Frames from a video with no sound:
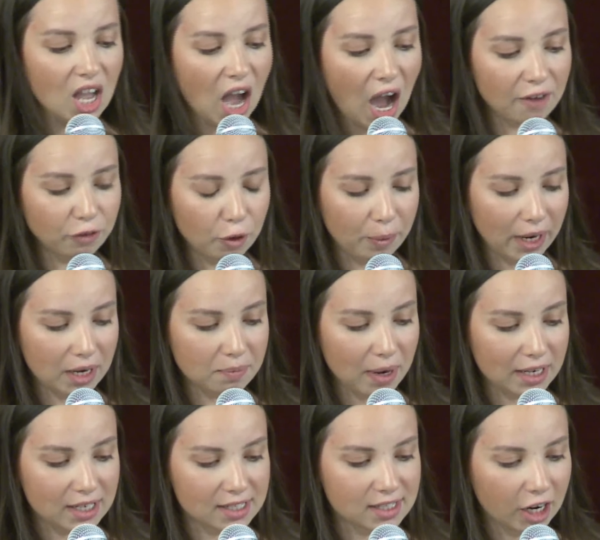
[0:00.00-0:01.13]
I've obeyed my
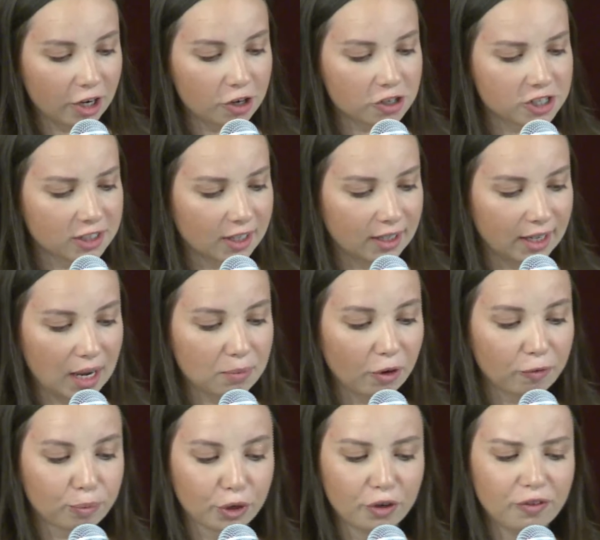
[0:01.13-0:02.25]
desires in the name of
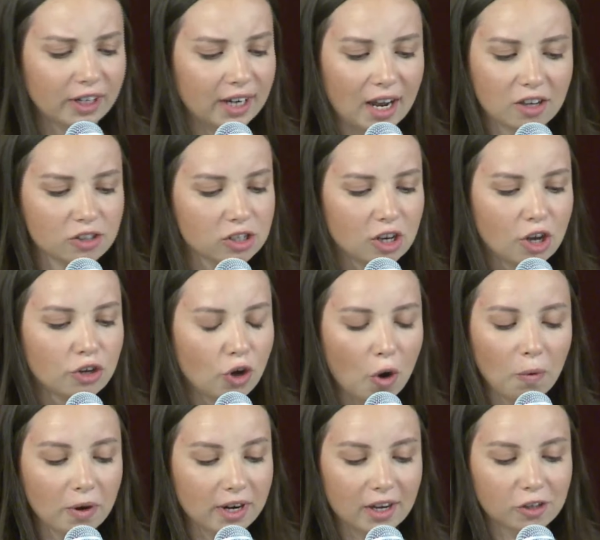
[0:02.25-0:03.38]
proving else no
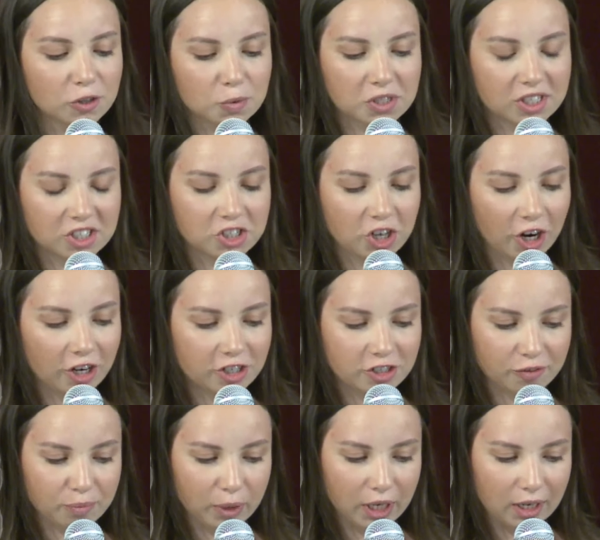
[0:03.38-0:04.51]
one else was in charge
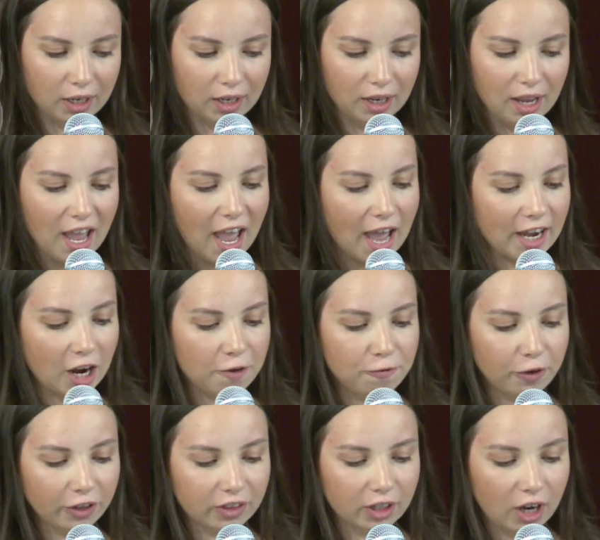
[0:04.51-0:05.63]
of me. And I
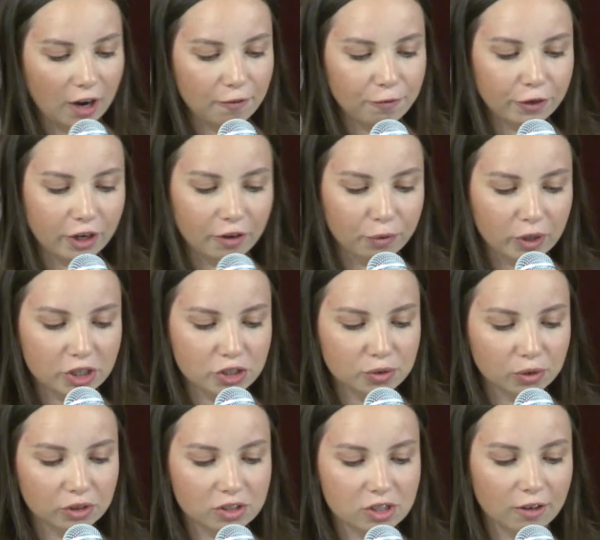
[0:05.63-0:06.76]
felt the comfort of
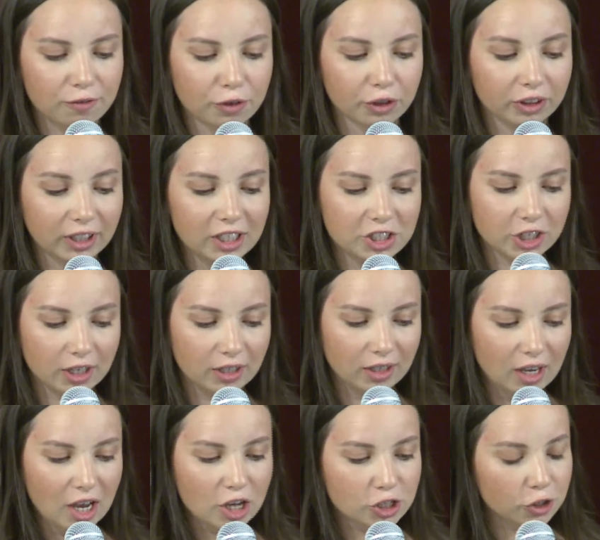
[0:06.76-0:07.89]
rituals of religion
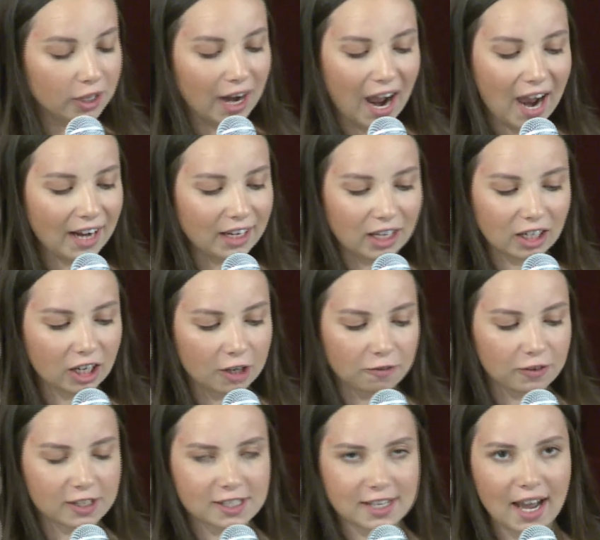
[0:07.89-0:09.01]
so that I can
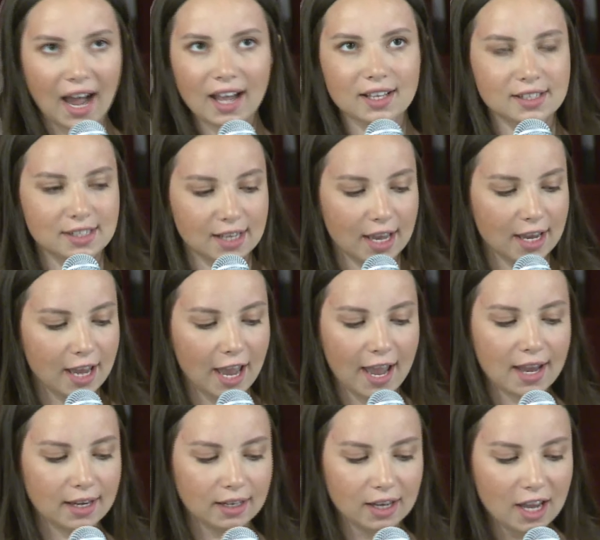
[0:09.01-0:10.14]
convince God and say,
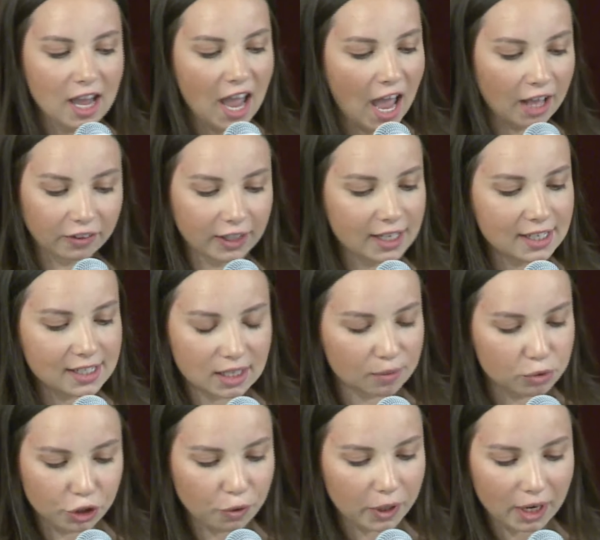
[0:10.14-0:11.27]
hey, at least I'm
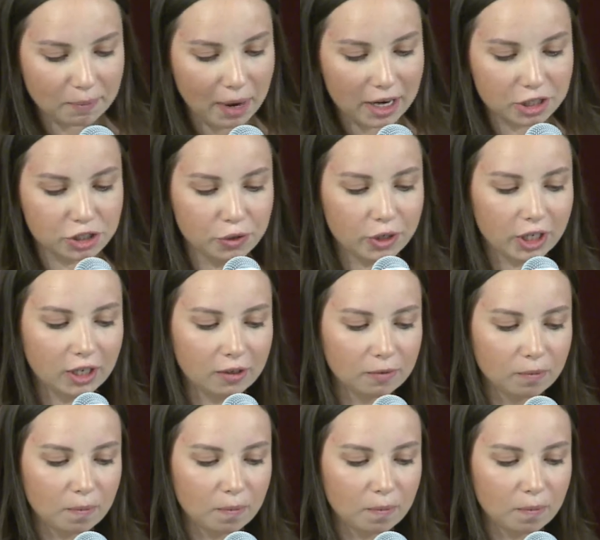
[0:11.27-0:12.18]
doing my duty.